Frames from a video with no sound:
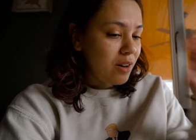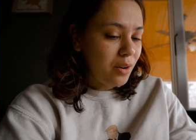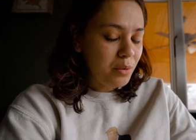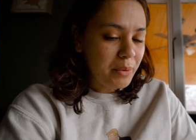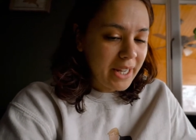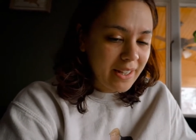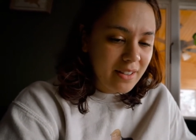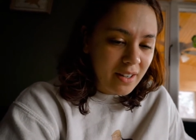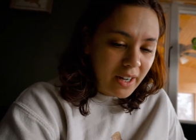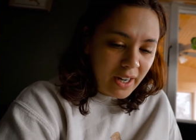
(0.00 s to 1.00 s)
Oh my
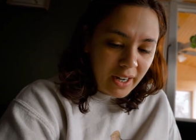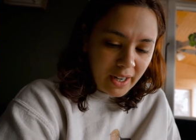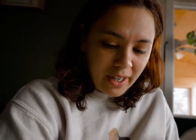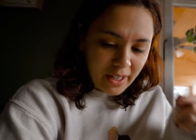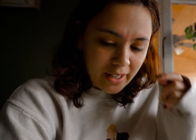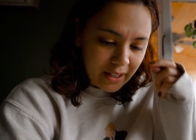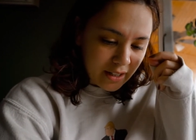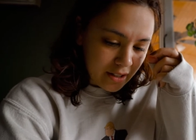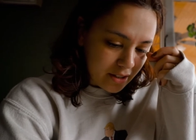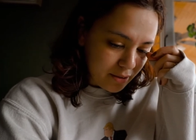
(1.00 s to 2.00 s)

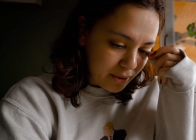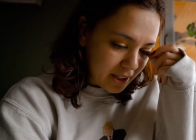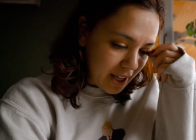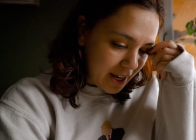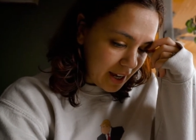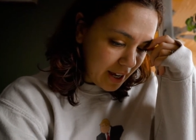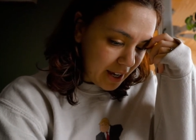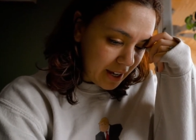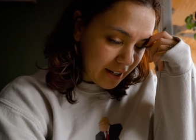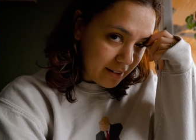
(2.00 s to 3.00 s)
gosh, what the
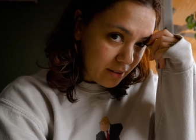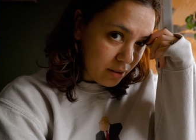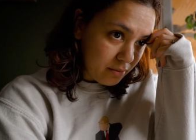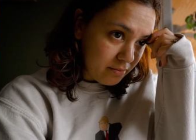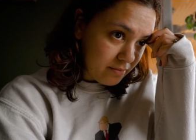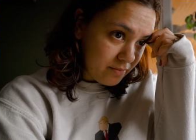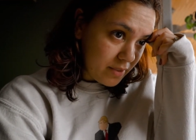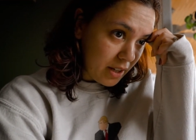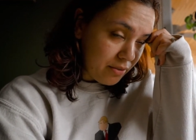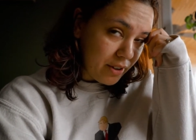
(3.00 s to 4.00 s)
heck? Oh,
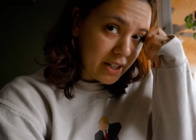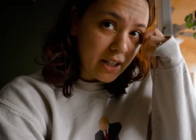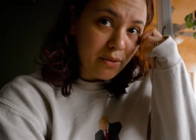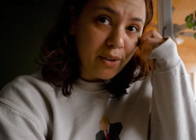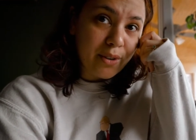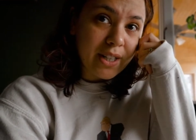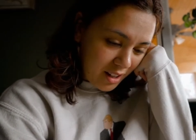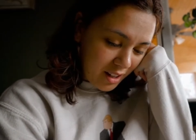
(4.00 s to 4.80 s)
I freaked out Rogan.